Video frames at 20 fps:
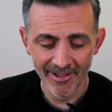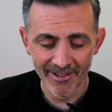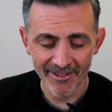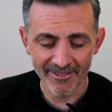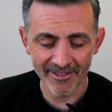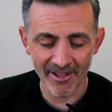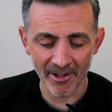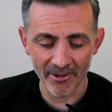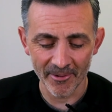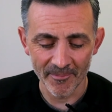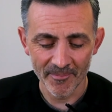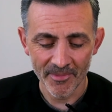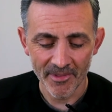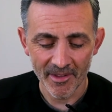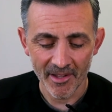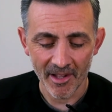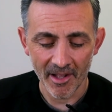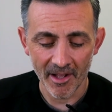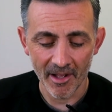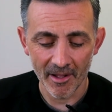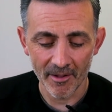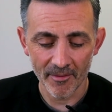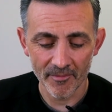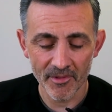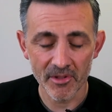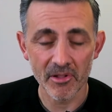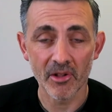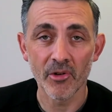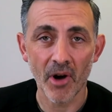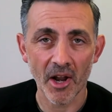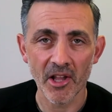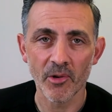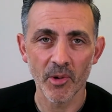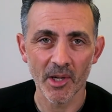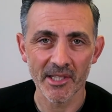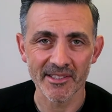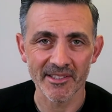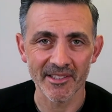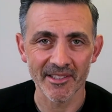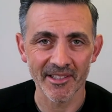So, uh, it's a great
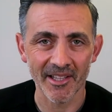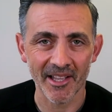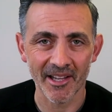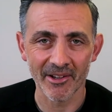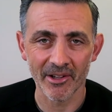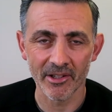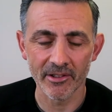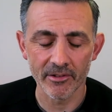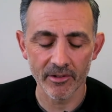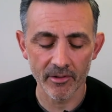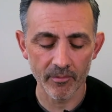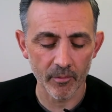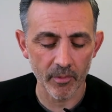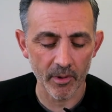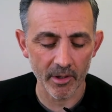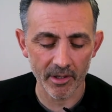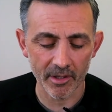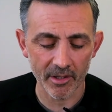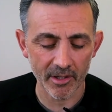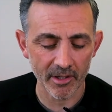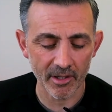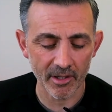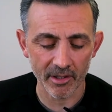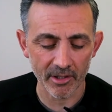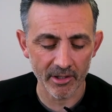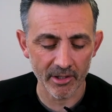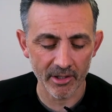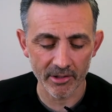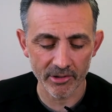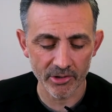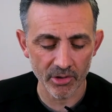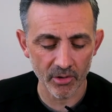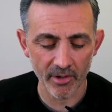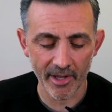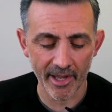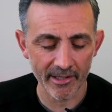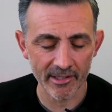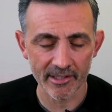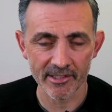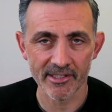question and I can
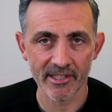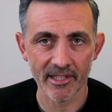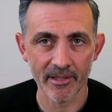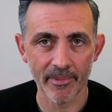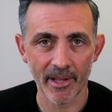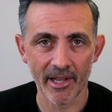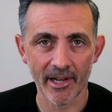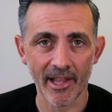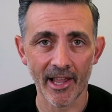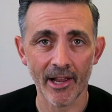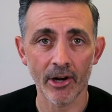talk endlessly about it.